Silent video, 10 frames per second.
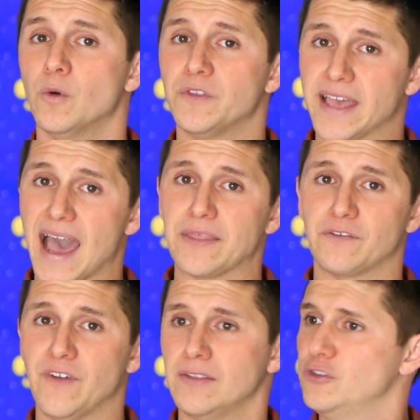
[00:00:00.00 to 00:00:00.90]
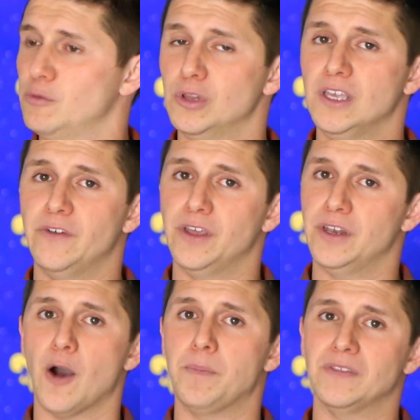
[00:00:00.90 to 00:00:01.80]
with the Catholic faith. Do you believe in
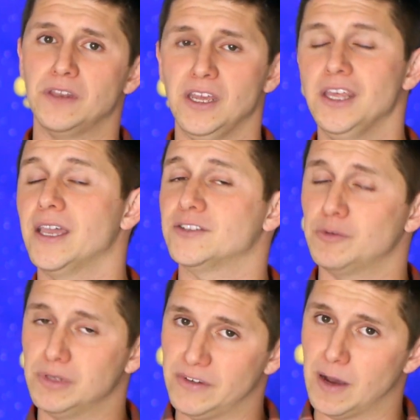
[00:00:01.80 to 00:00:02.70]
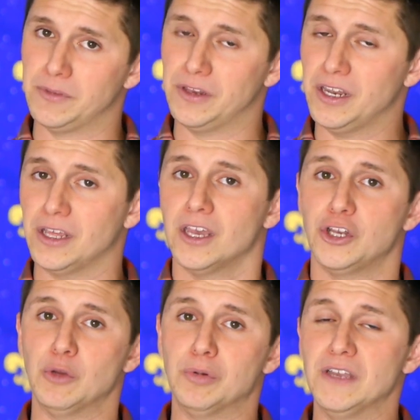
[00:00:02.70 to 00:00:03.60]
helping the needy? Yes, you believe in helping the needy. Do
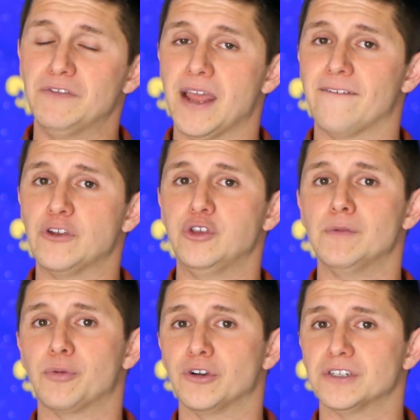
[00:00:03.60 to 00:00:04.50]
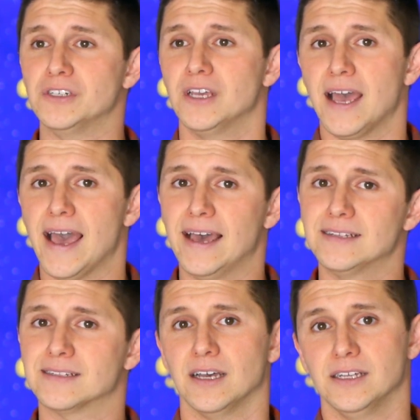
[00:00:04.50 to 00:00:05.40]
you believe that every human person
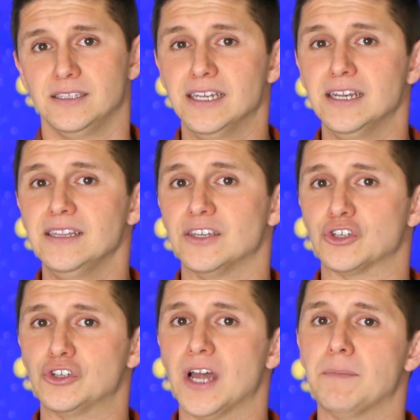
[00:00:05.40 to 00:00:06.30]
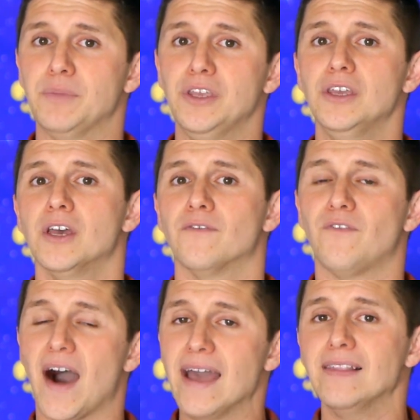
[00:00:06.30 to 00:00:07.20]
has a dignity that should not be
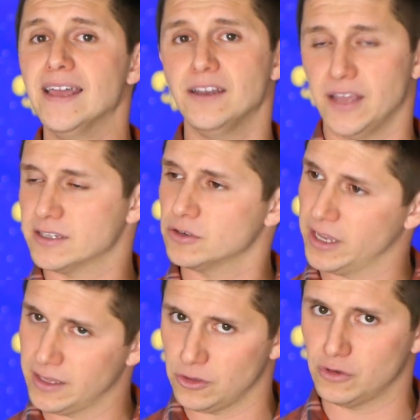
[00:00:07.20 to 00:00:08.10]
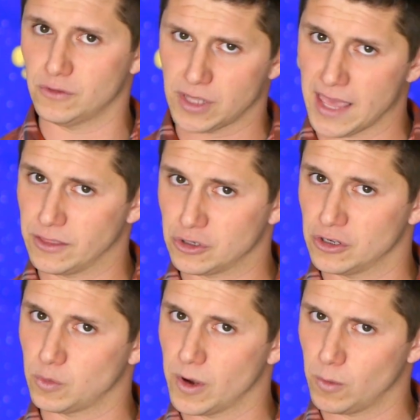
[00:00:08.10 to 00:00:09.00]
violated? Yes, okay, then you're the Catholic
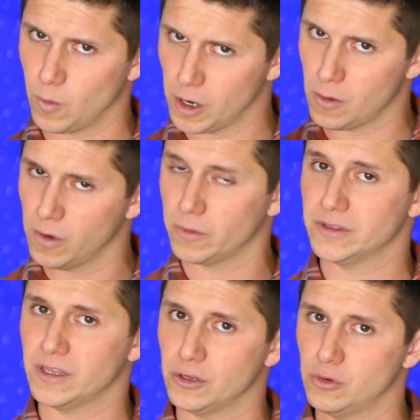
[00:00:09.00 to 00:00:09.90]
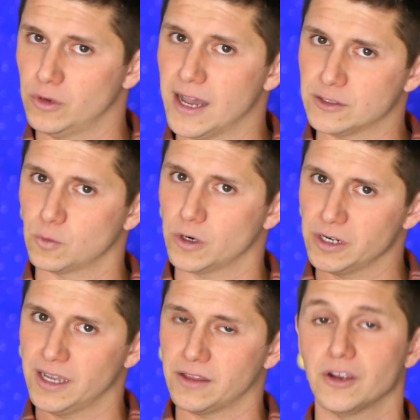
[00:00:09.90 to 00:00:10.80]
Church, one-on-one, right there. You guys are working
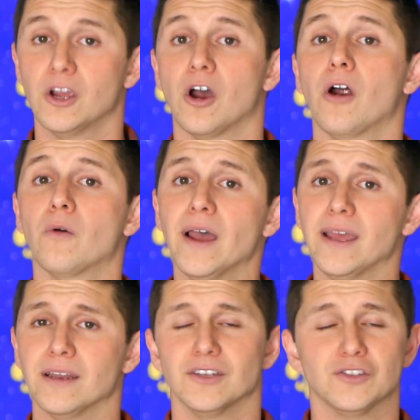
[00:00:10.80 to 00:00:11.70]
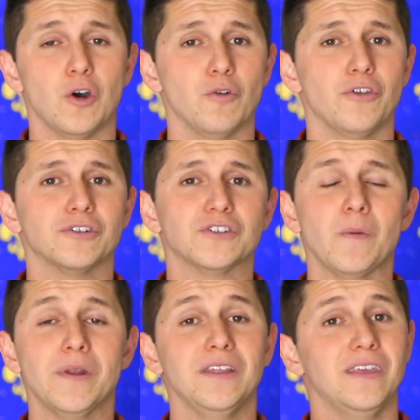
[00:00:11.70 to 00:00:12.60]
together. All right, so there are so
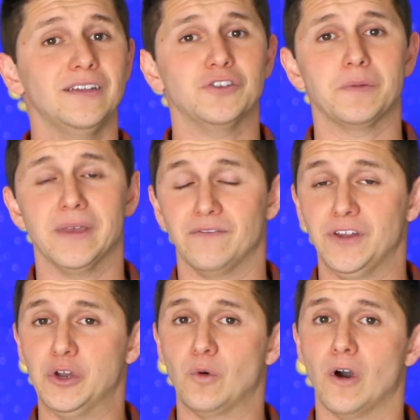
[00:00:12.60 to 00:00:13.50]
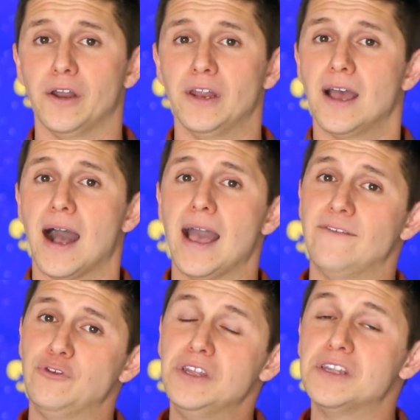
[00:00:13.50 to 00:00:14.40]
many things you can make a video on. If
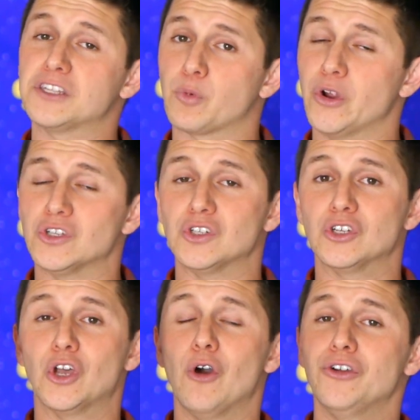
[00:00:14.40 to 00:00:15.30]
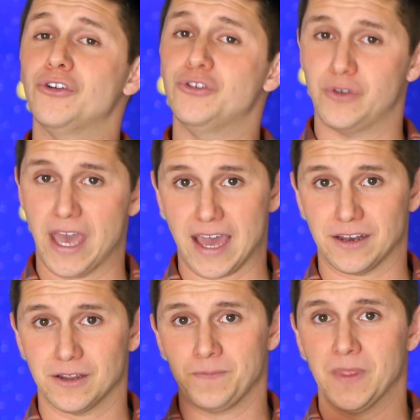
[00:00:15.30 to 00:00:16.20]
you need inspiration, go to your YOUCAT.
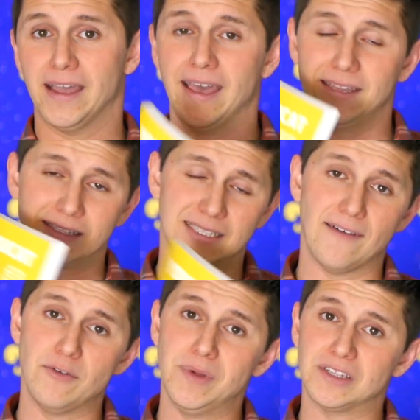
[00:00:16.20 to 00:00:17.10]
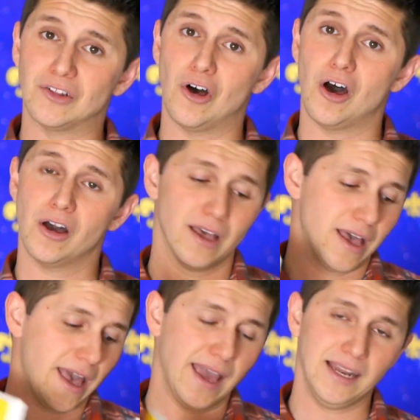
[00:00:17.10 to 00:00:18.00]
Again, 7 minutes long,
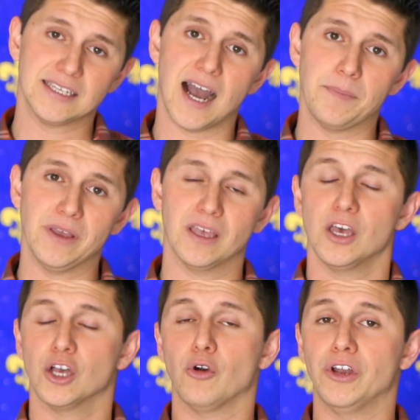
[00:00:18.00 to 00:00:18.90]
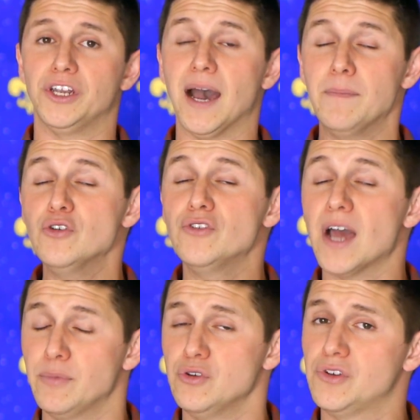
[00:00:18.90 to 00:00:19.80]
any topic. Go to
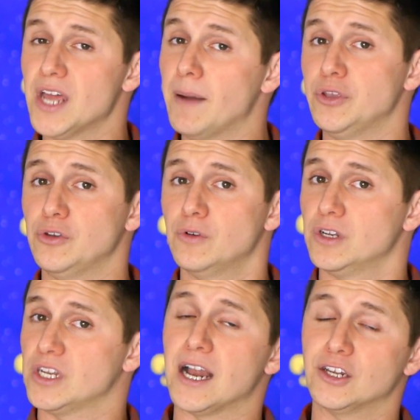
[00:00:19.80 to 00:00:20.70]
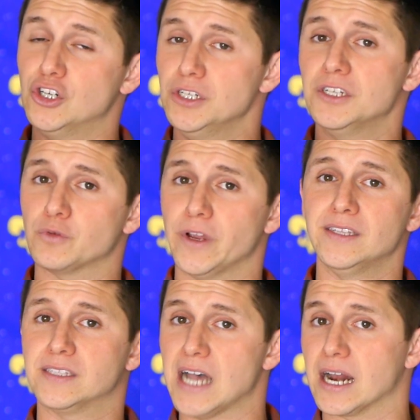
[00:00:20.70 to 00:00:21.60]

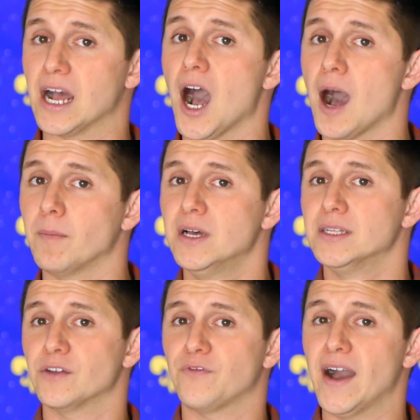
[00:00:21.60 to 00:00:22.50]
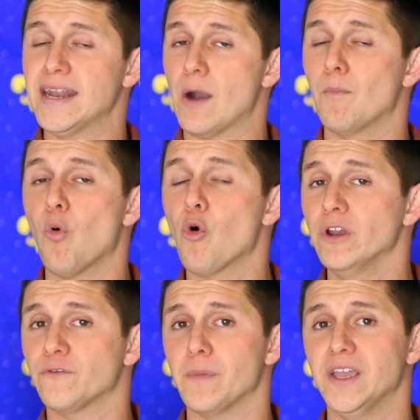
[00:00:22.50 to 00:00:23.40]
www.goodnessreigns.com to find out more
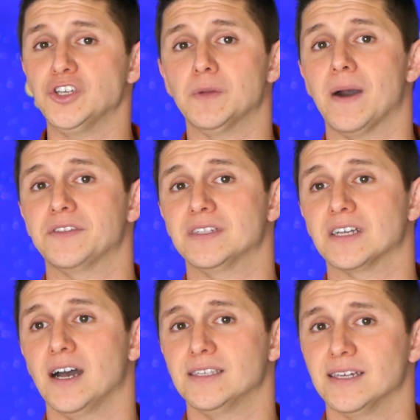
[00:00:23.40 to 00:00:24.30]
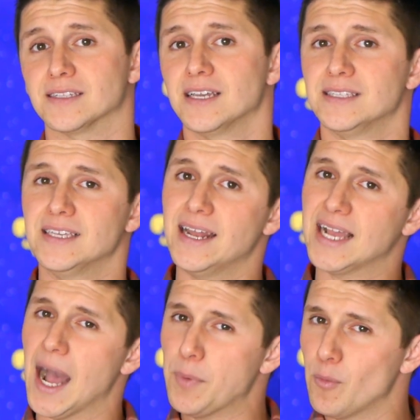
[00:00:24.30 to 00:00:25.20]
information about this contest, to get a
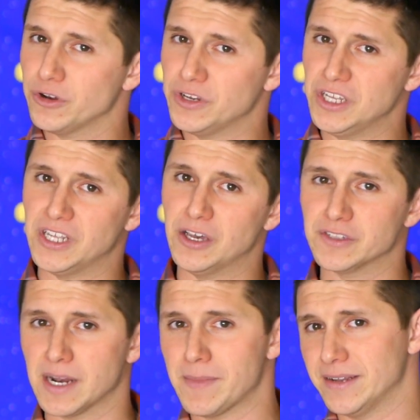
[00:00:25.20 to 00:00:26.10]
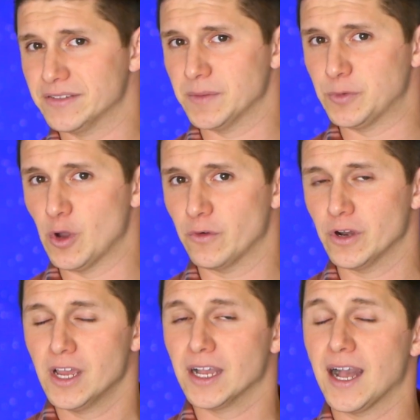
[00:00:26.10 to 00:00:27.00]
couple details that I might have skipped over.
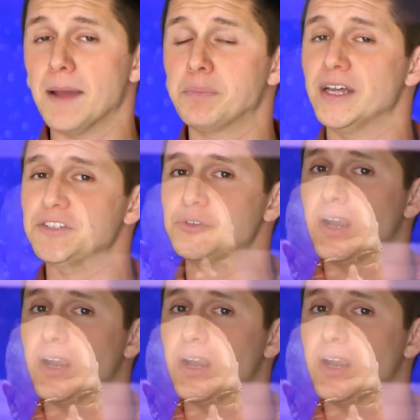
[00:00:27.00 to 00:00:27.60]
God bless you and